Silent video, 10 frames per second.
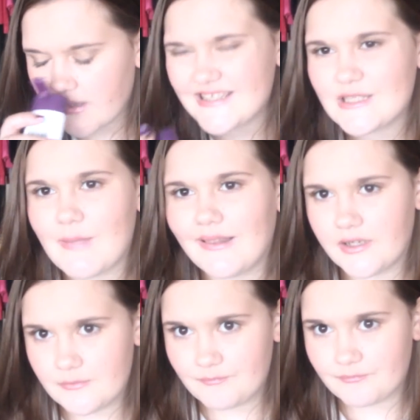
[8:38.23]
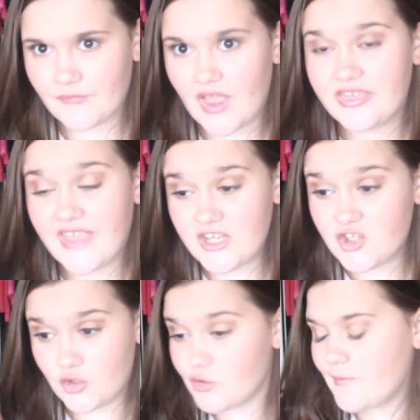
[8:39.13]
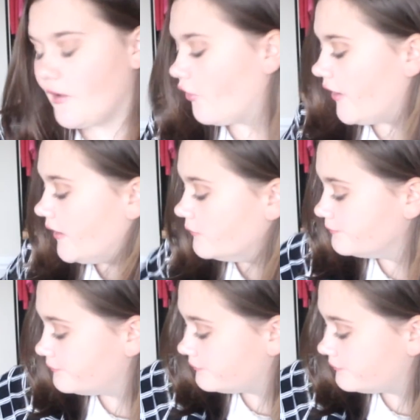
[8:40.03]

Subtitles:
smell it. They do smell great.